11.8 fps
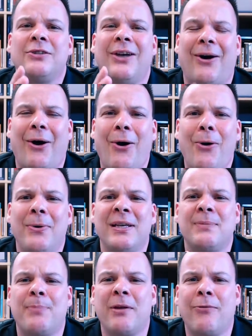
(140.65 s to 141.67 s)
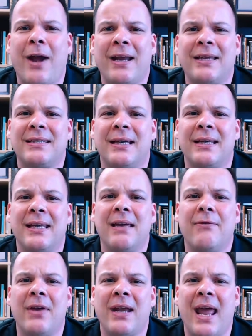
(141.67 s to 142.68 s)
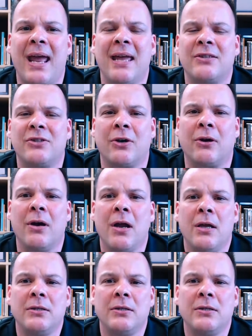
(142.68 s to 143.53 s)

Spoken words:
to always be ready to give an answer